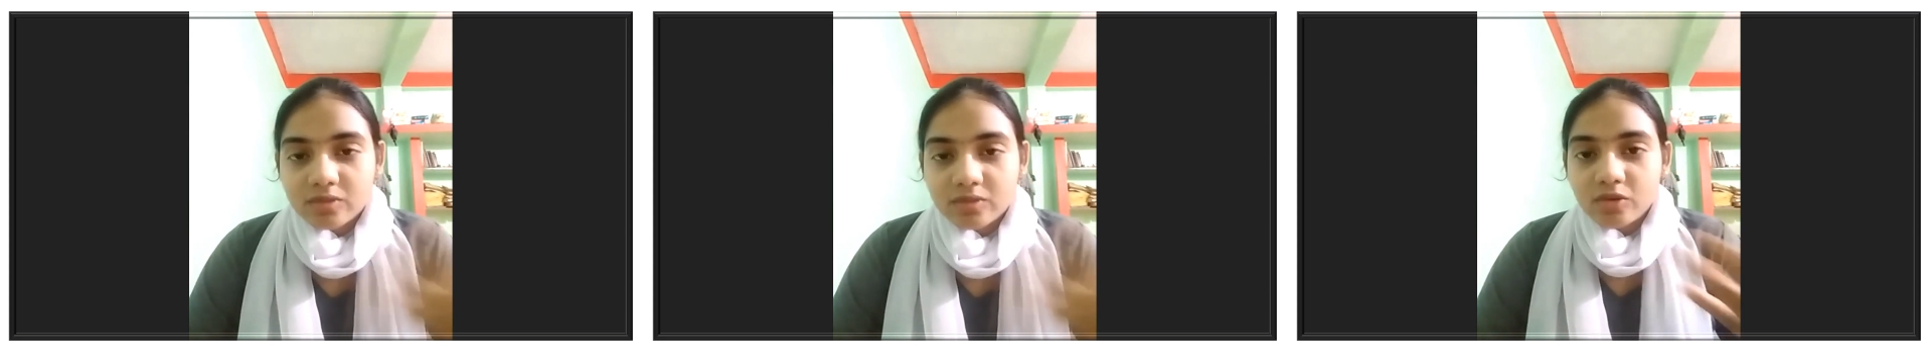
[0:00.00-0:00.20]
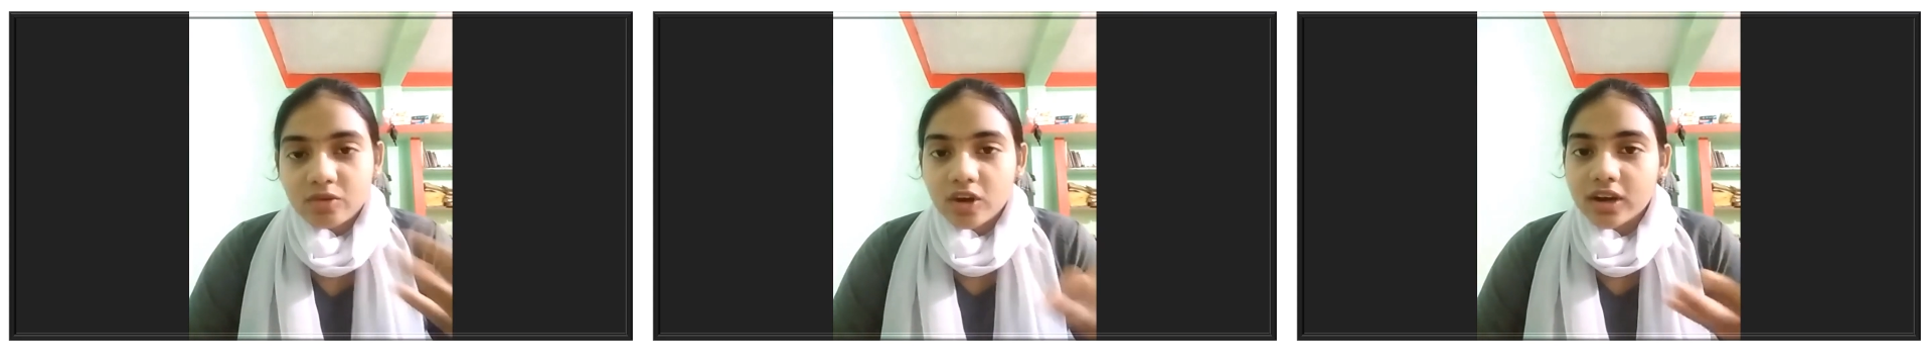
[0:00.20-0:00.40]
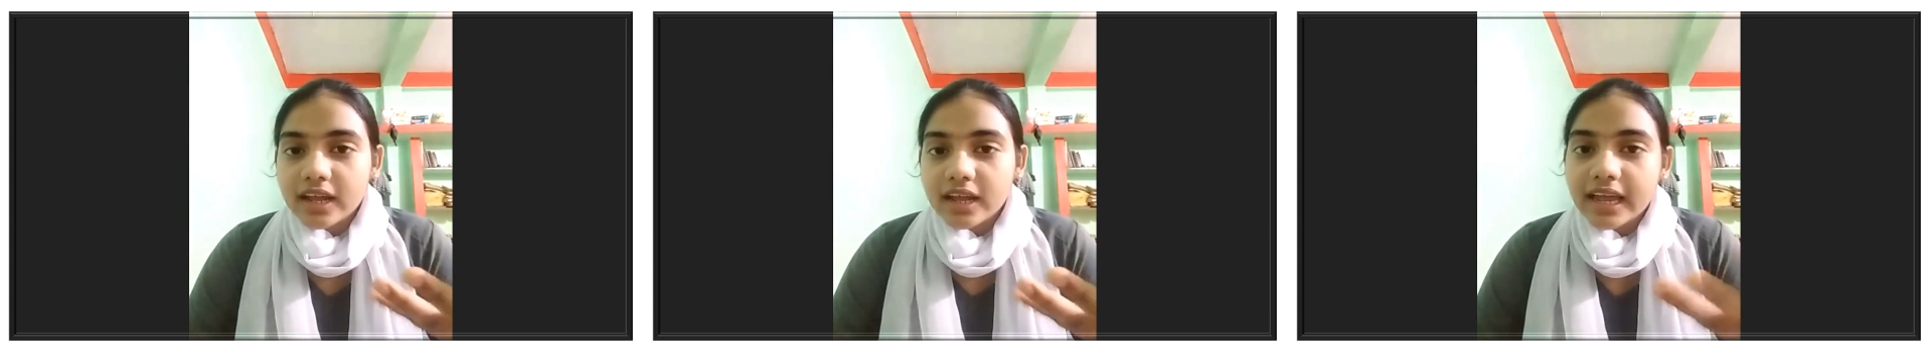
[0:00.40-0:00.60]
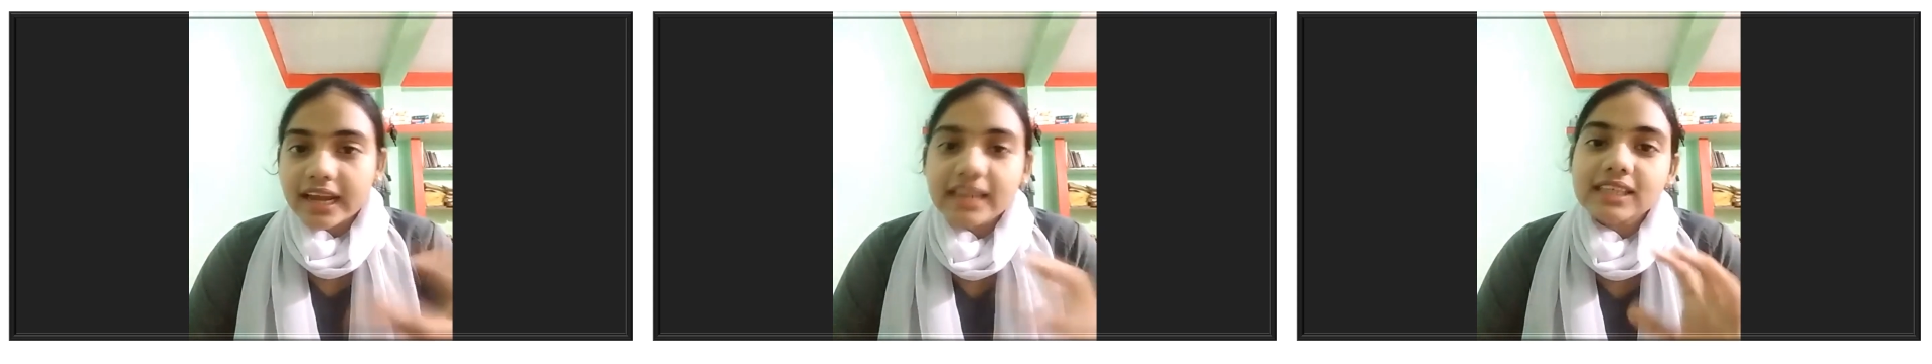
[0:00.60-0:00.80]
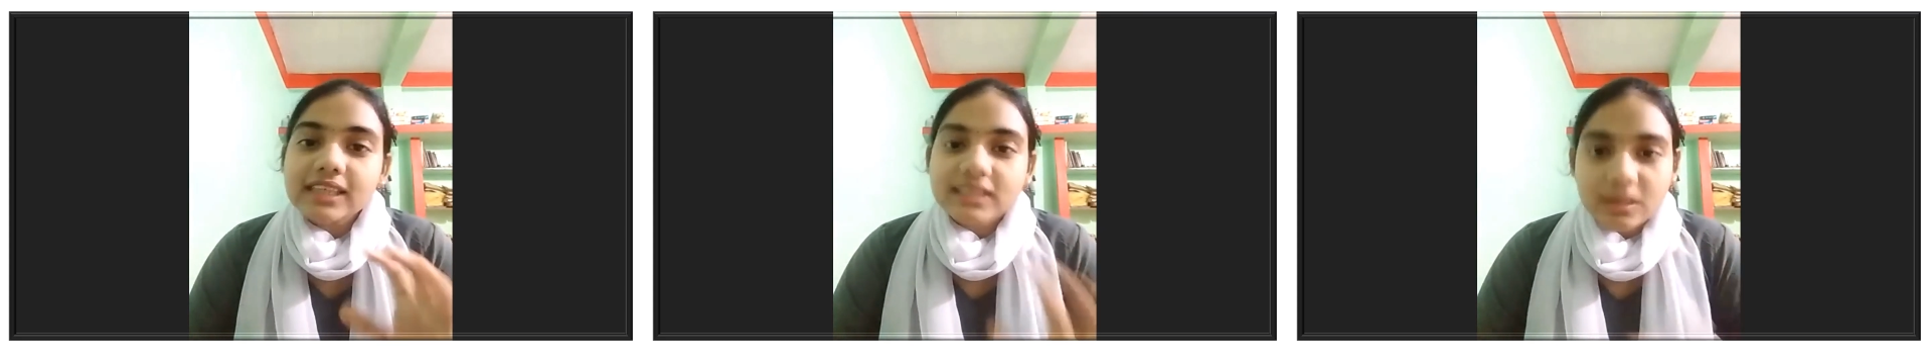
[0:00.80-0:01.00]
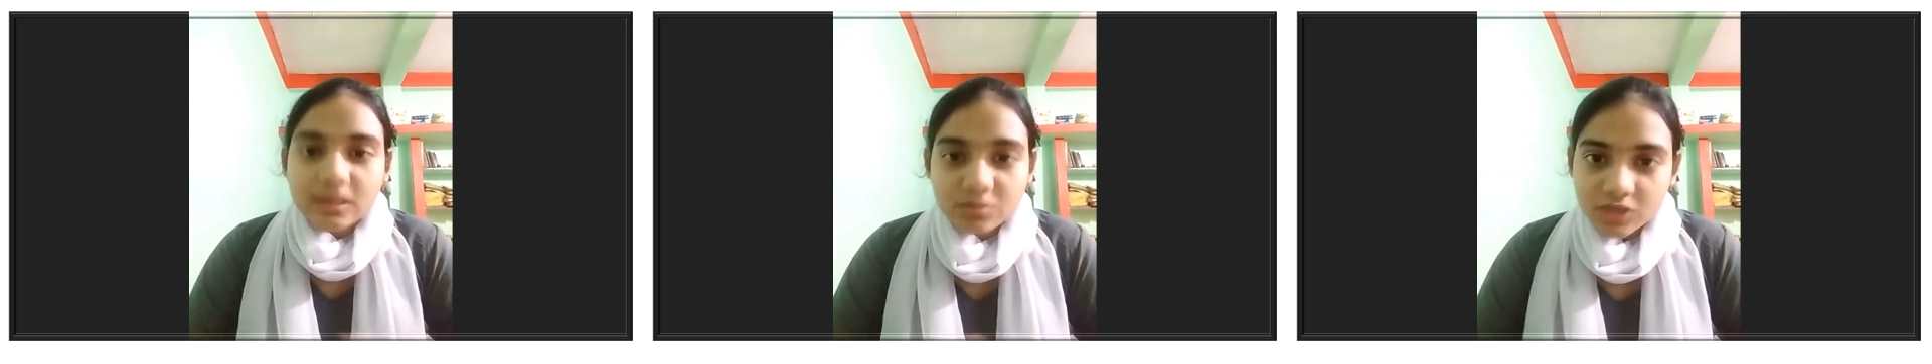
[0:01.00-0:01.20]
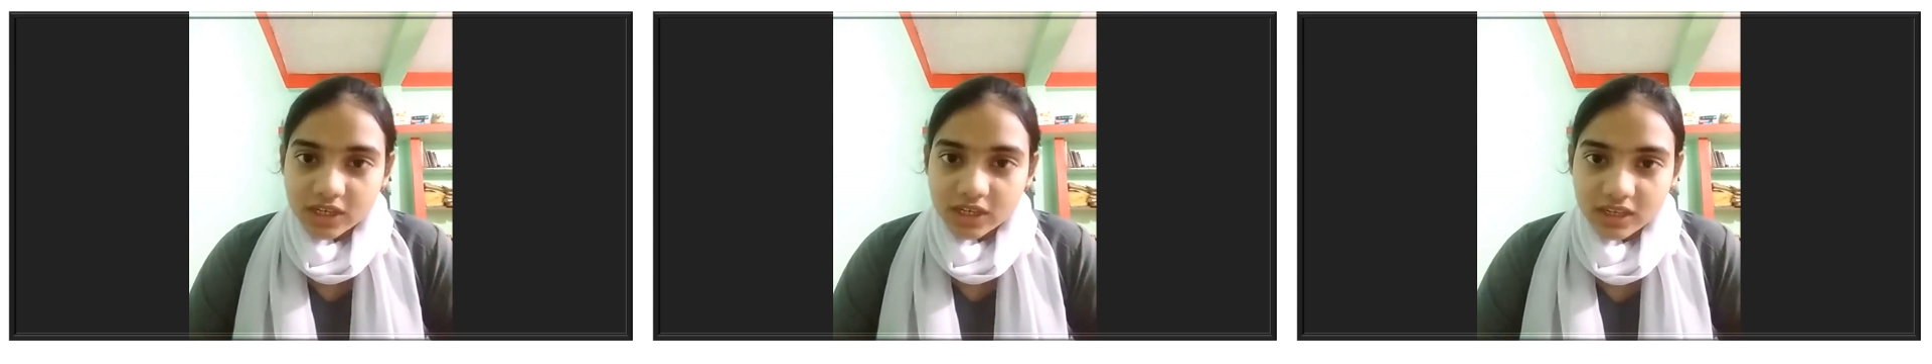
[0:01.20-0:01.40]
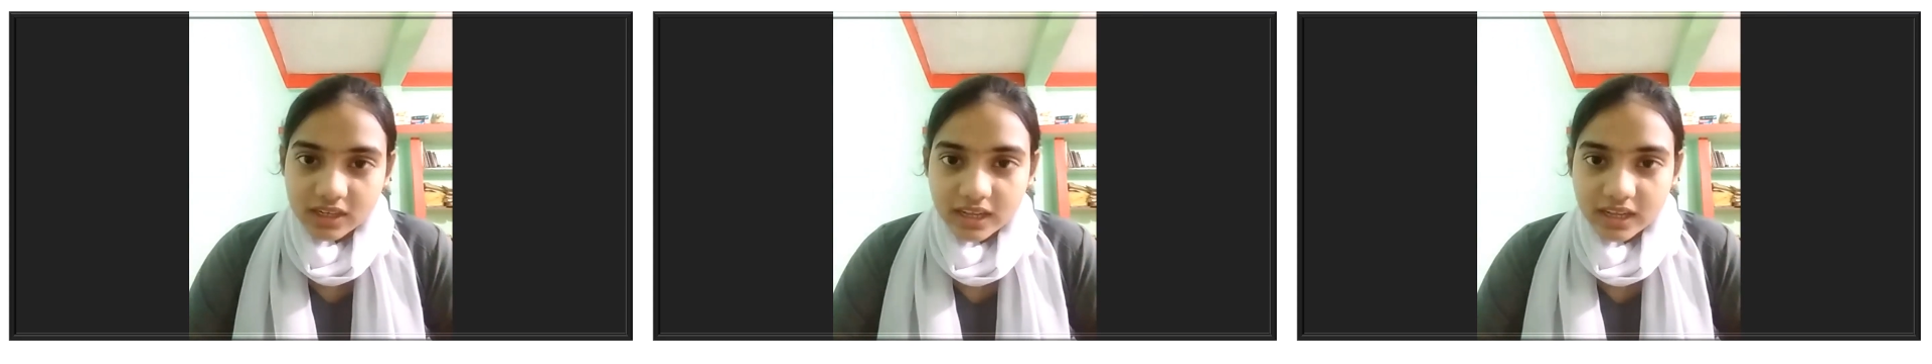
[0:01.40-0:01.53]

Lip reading: for any subject,